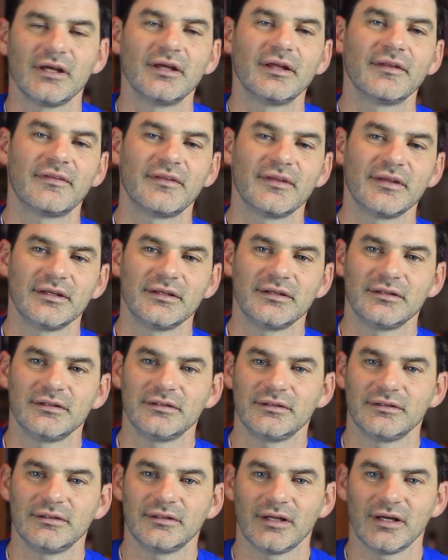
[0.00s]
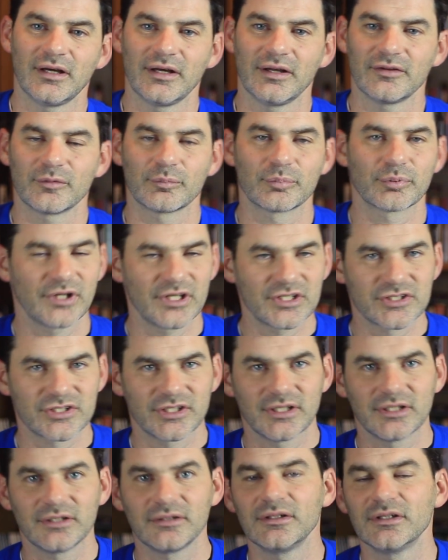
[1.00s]
the
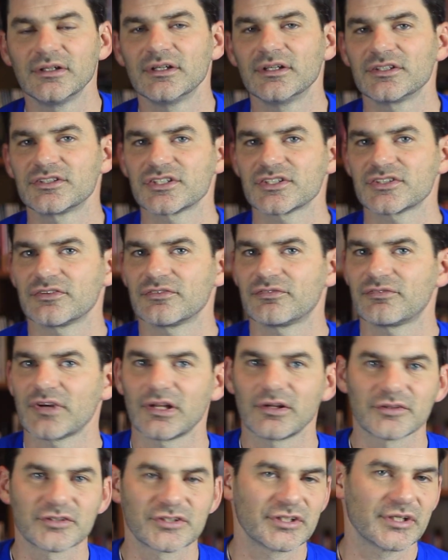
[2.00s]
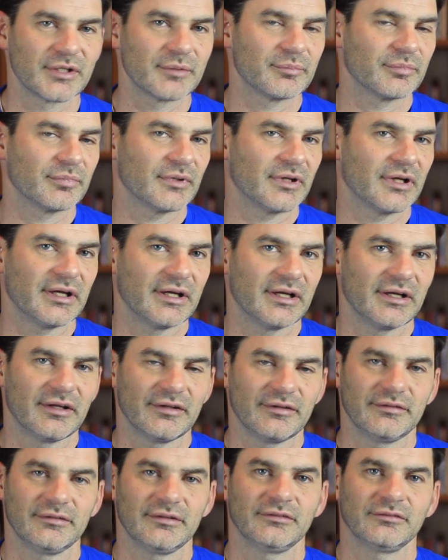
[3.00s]
preaching, just the fellowship,
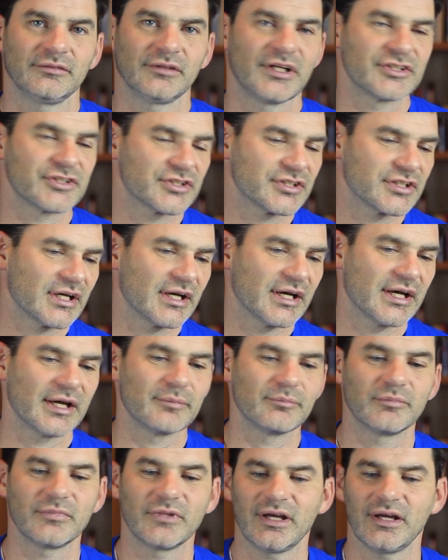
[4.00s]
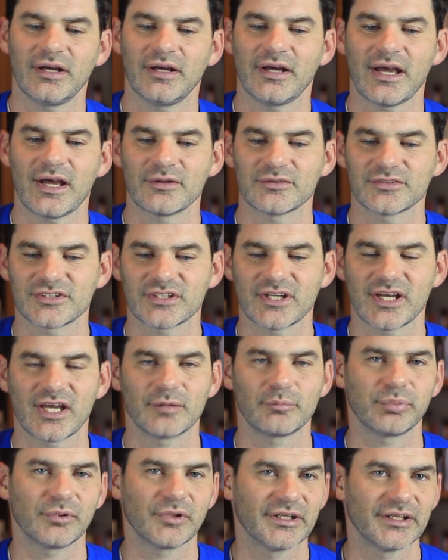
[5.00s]
lunchtime,
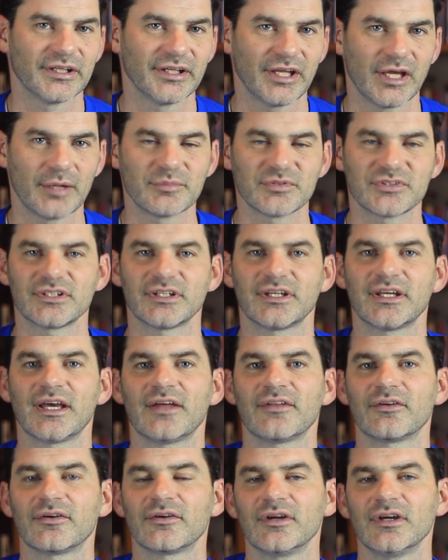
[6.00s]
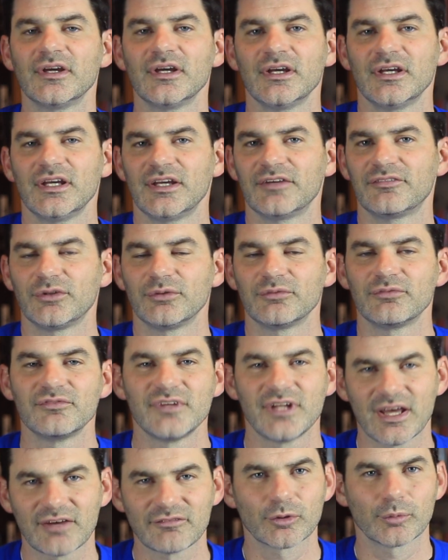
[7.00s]
outside playing games together. If you've
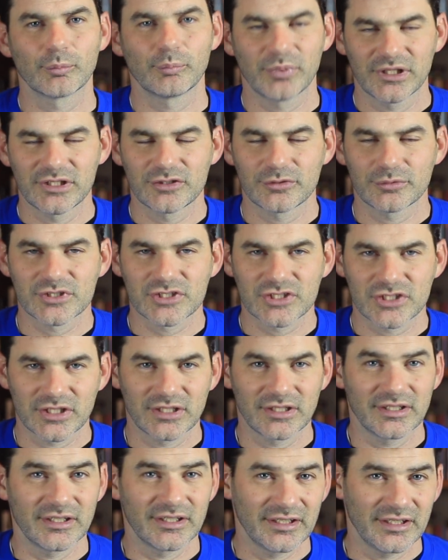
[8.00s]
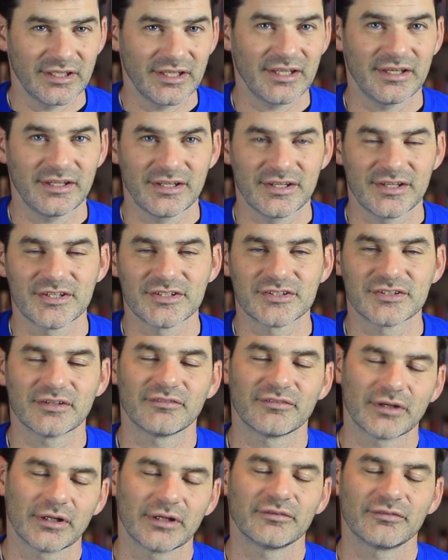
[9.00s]
never been to a shindig, it is a
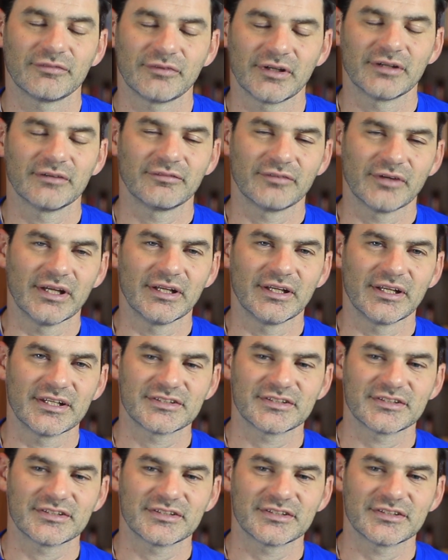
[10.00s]
very fun event.